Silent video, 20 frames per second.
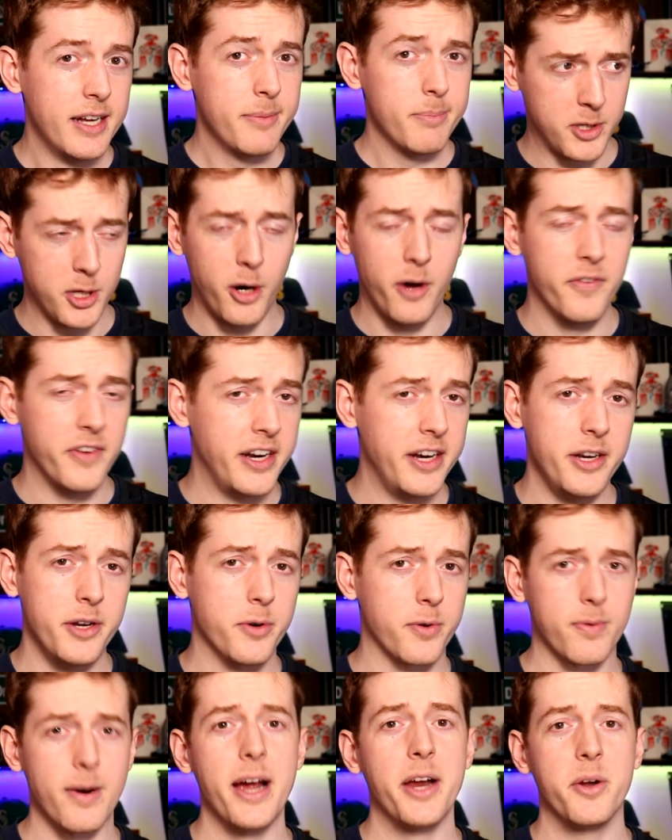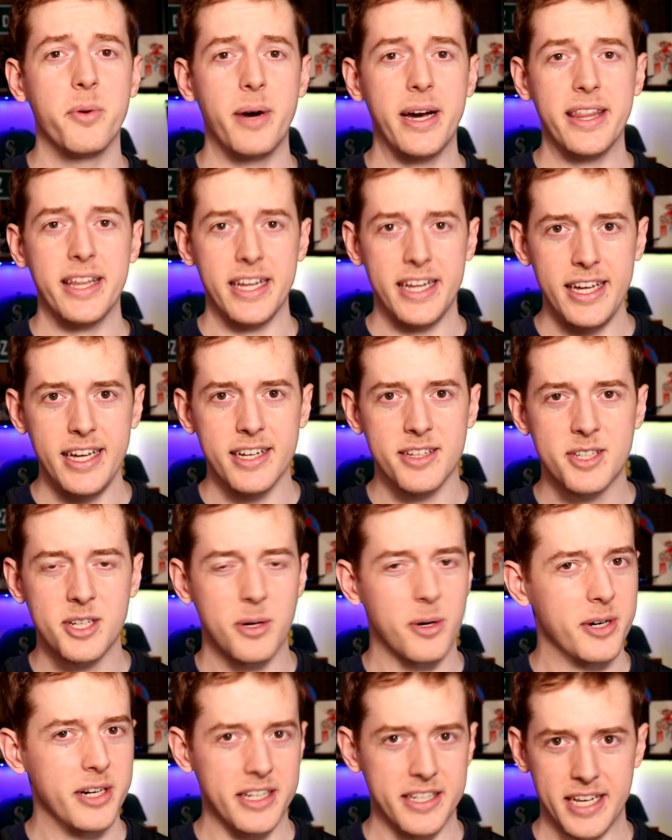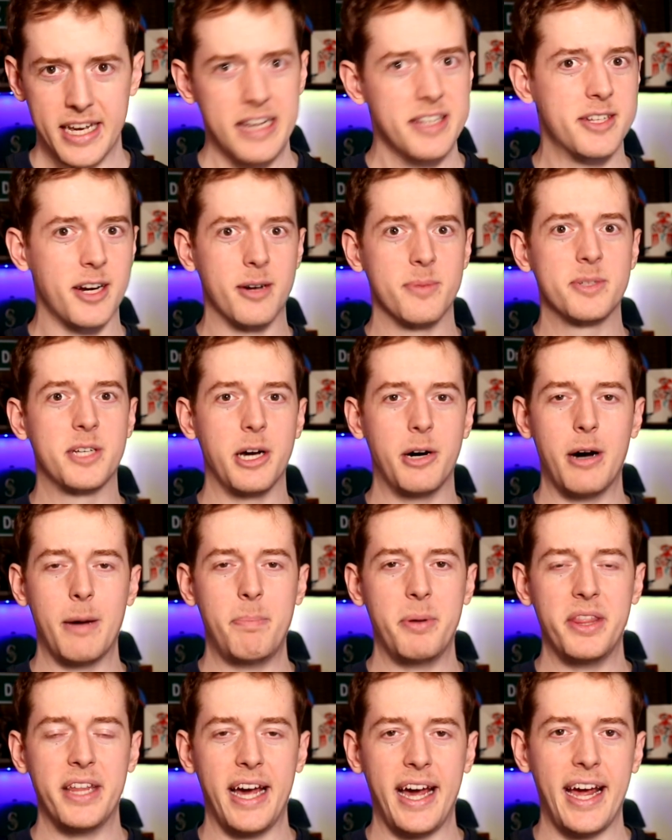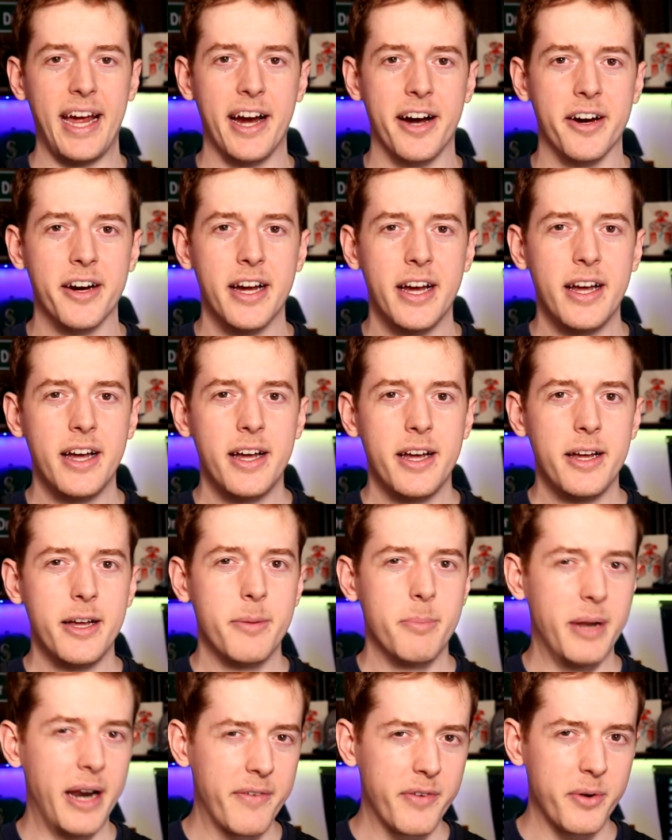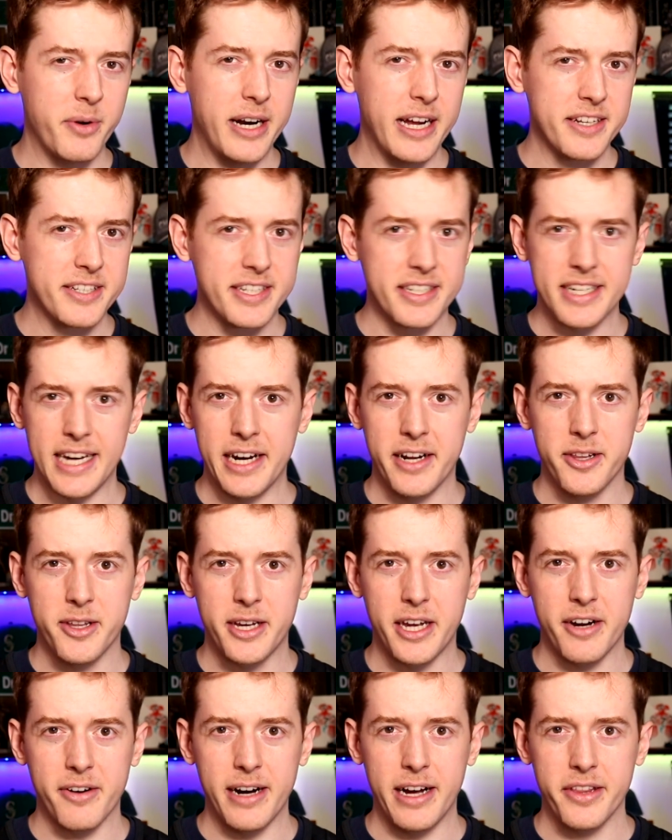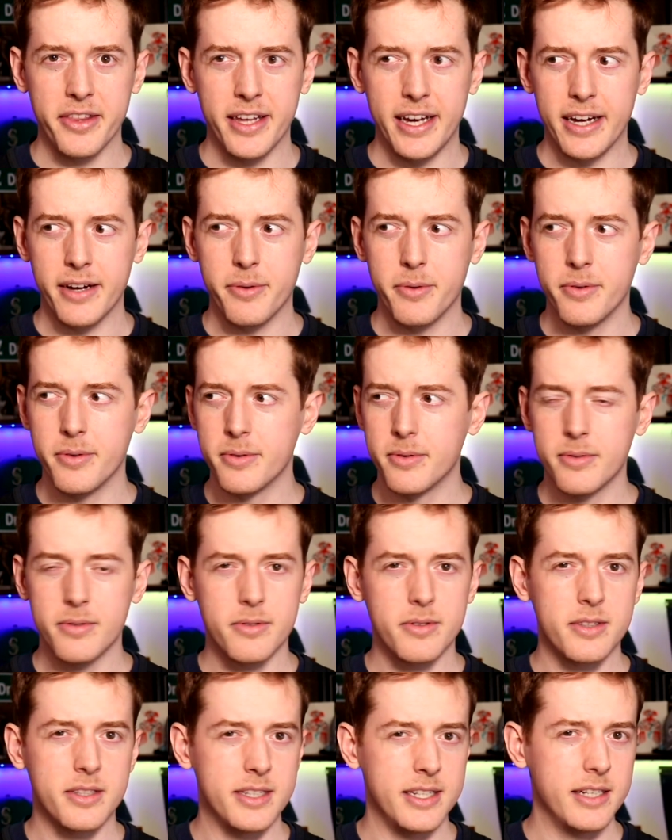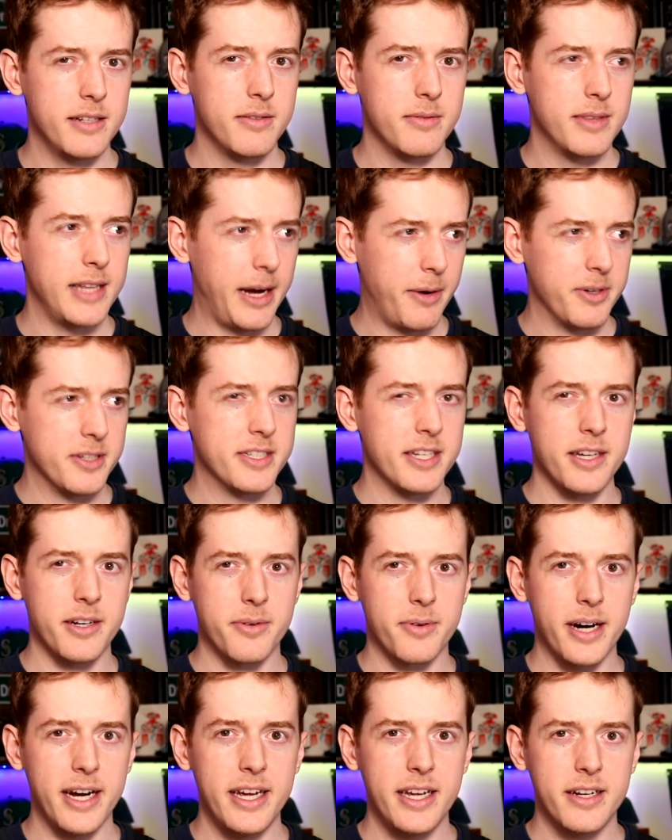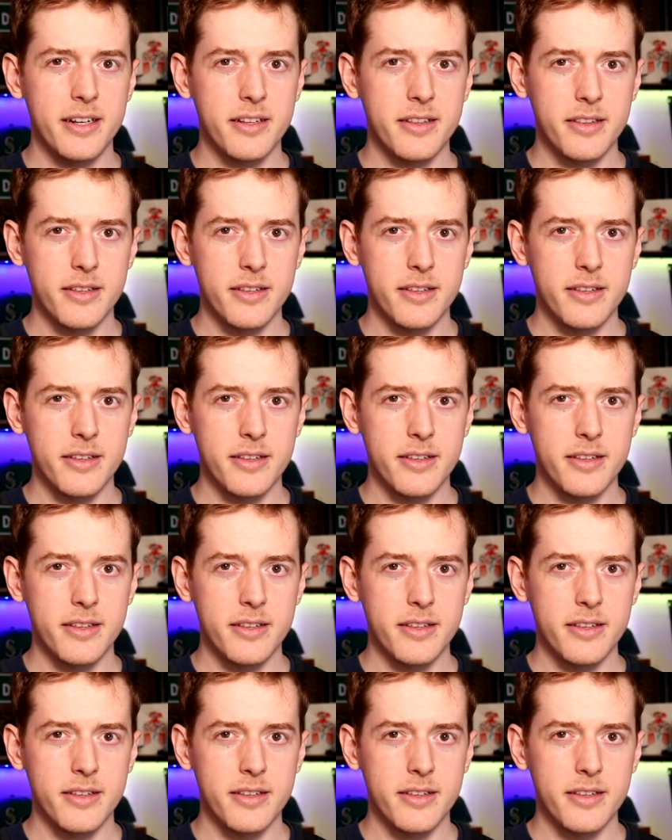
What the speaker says: Tolvanen knew right away that he had scored as his arms go up in the air, but everyone else is kind of looking around like, that was in, right?